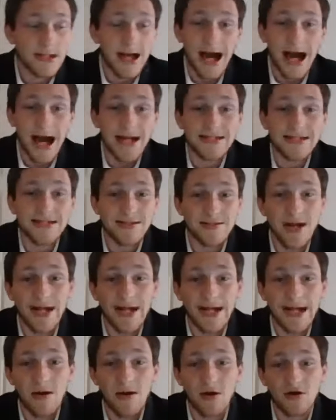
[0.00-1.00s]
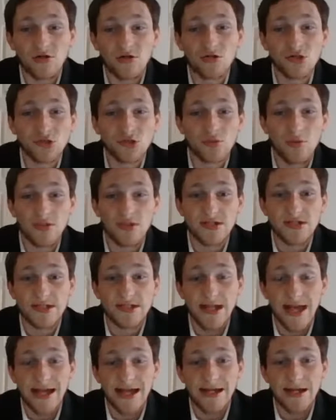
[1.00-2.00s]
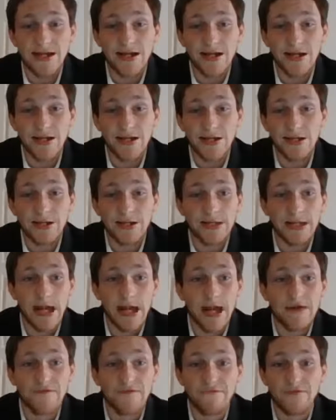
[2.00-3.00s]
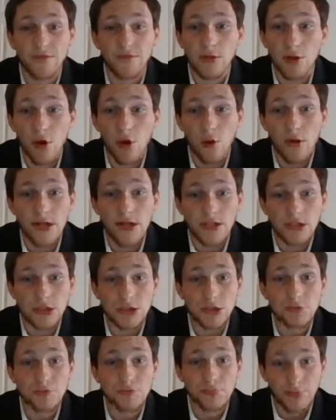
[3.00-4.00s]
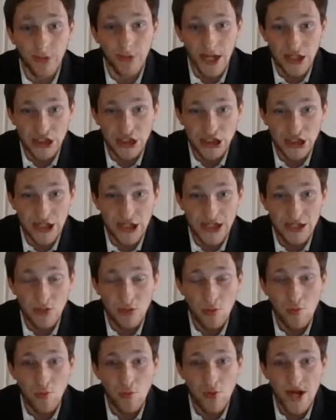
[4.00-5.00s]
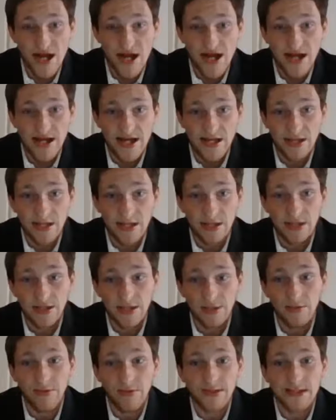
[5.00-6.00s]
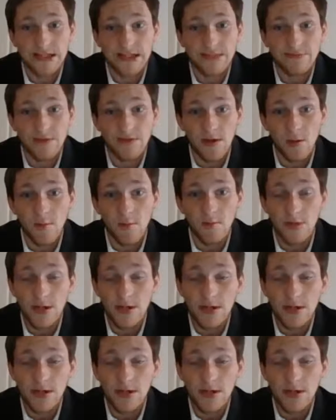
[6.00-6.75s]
I do like how Arnold Schwarzenegger gave no expression when doing this film.